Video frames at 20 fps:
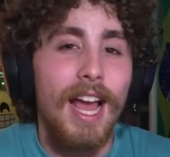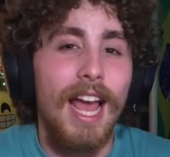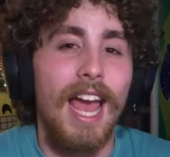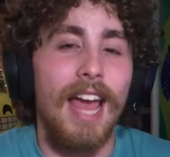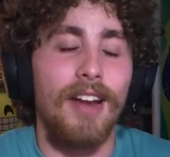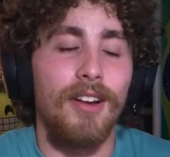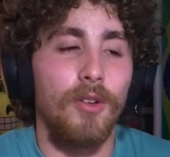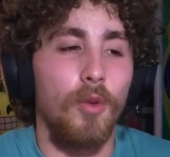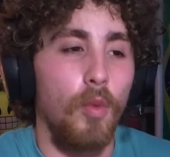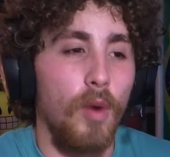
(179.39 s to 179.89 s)

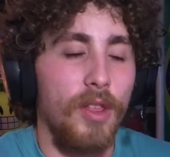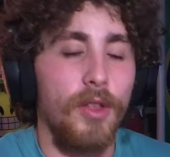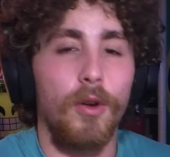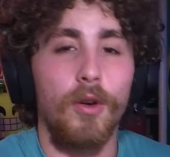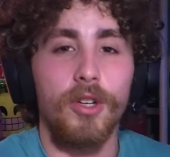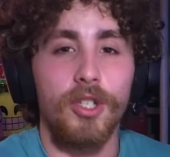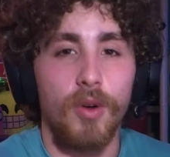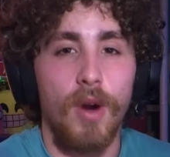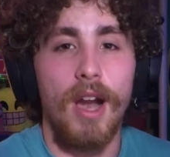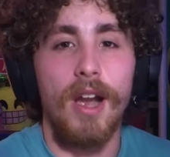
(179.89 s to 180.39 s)
and with
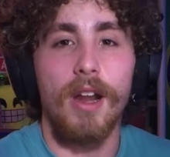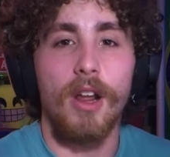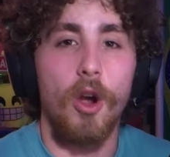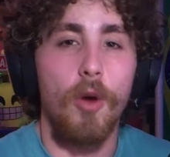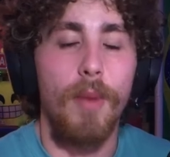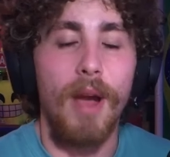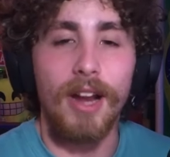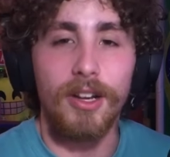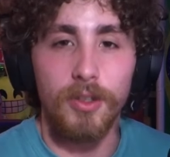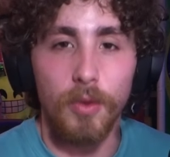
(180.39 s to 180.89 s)
her trying to
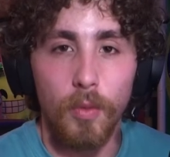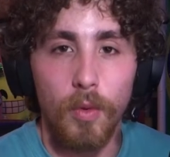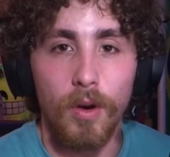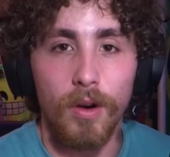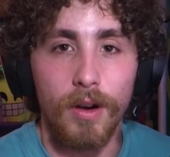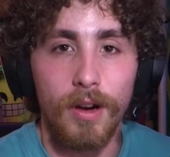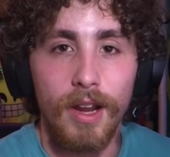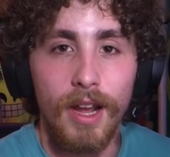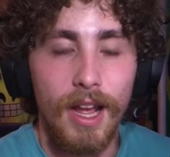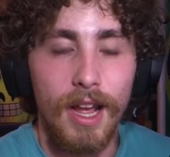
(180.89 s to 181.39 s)
go back to
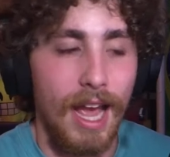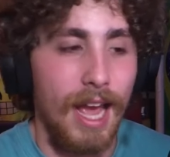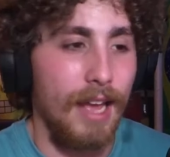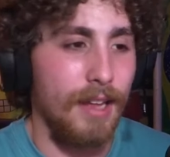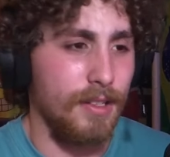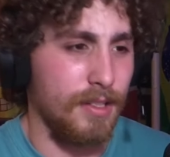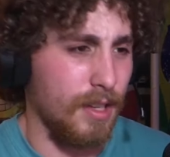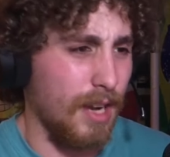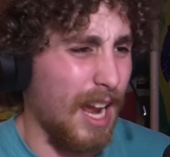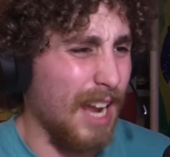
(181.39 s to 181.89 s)
work,
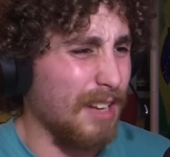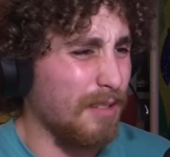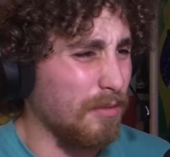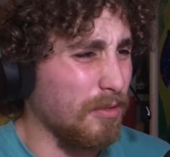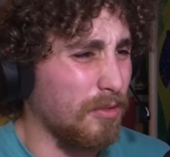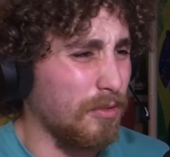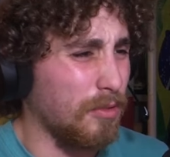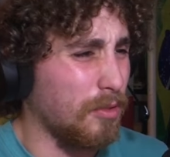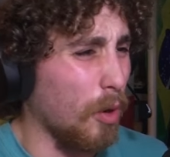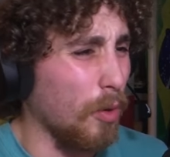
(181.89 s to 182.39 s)
as I
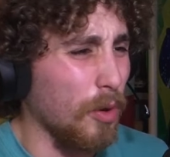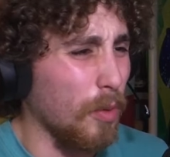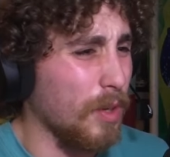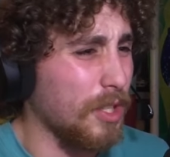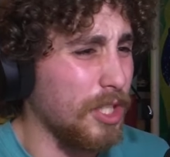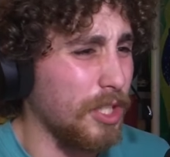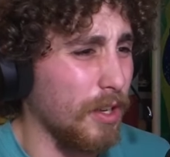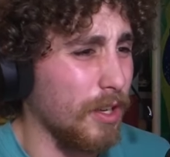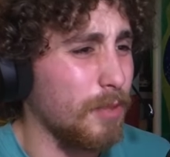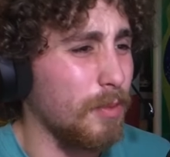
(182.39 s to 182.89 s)
don't know what
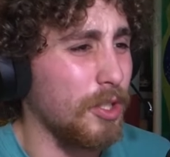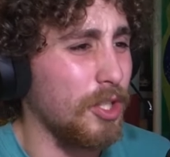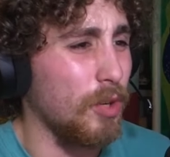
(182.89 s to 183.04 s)
she does, but she